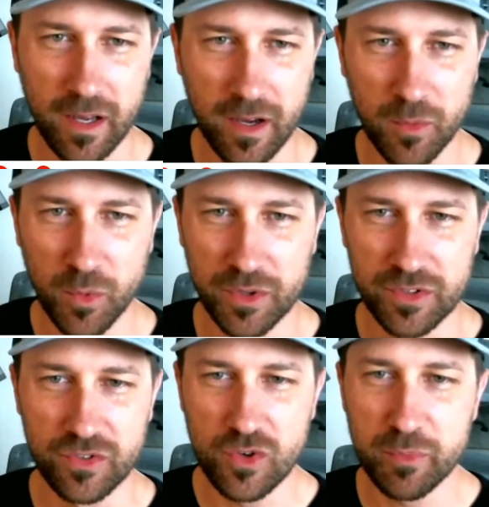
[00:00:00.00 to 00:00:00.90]
was
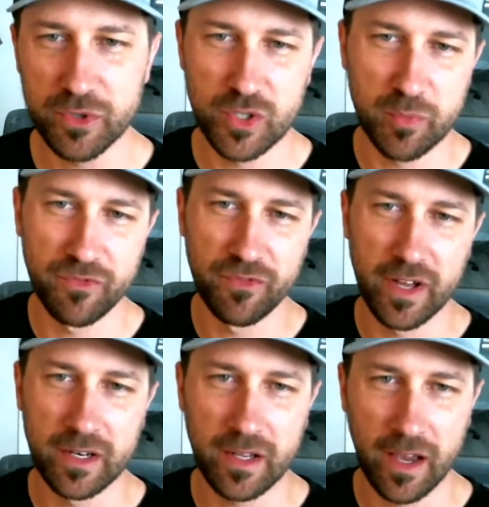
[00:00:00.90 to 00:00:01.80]
super, super
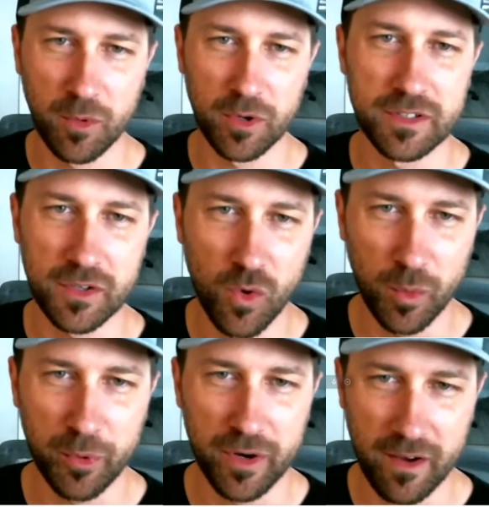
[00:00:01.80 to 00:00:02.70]
fun. I worked in the
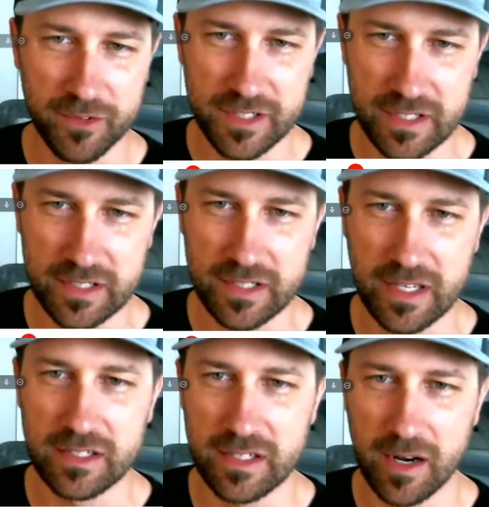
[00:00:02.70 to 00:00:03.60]
corporate offices
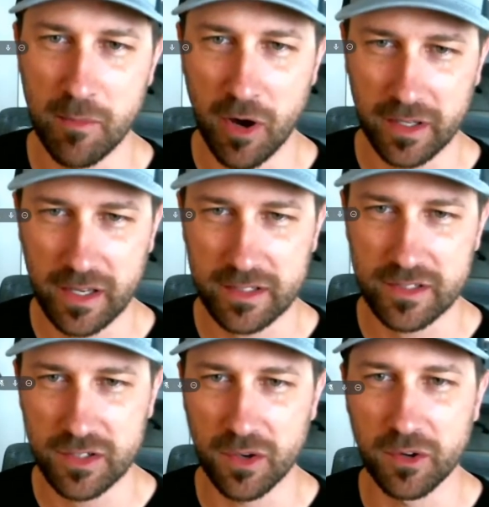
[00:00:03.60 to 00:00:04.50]
in Santa Monica,
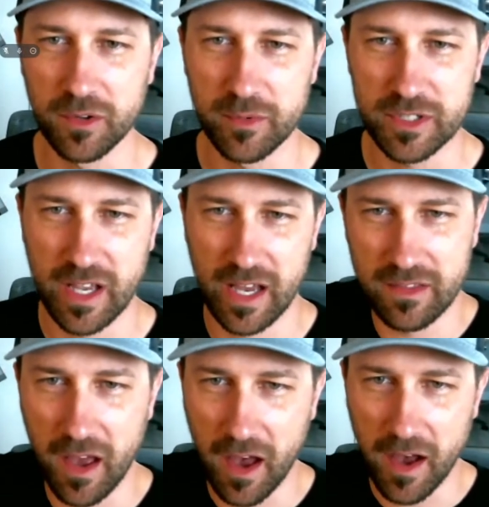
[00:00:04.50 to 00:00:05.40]
so it was kind of
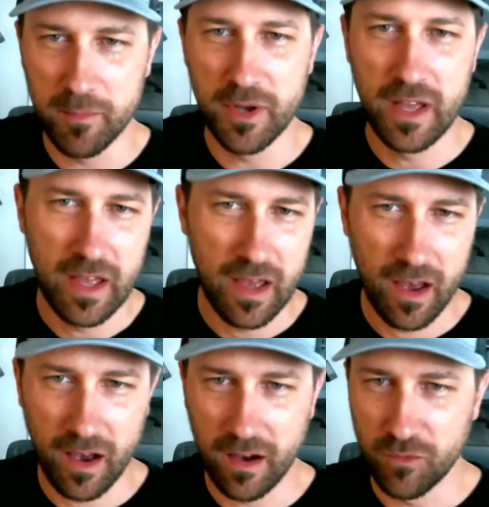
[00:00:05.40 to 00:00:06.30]
the hub
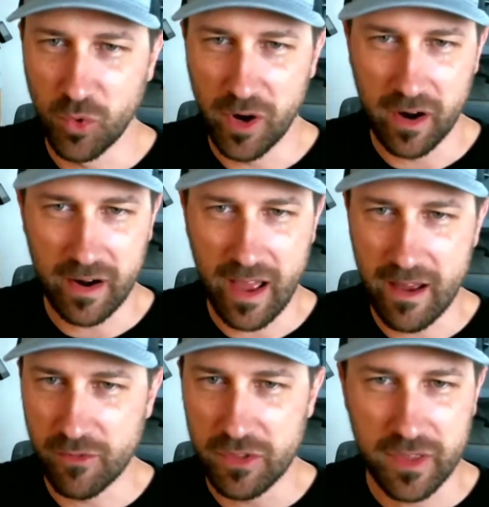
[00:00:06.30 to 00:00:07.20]
of where
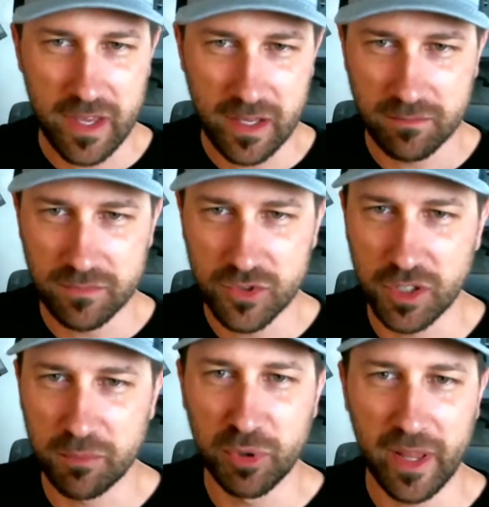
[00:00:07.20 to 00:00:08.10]
everything
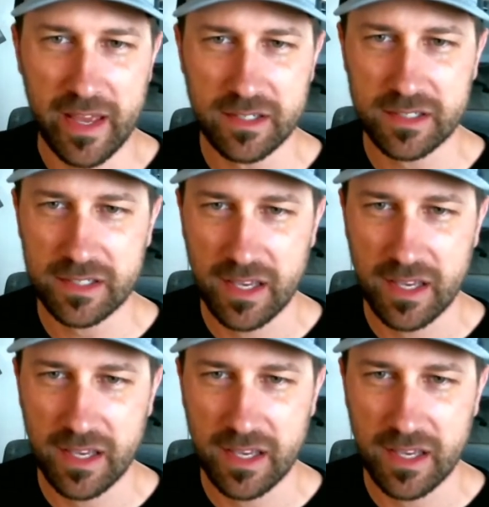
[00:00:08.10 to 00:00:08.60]
took place.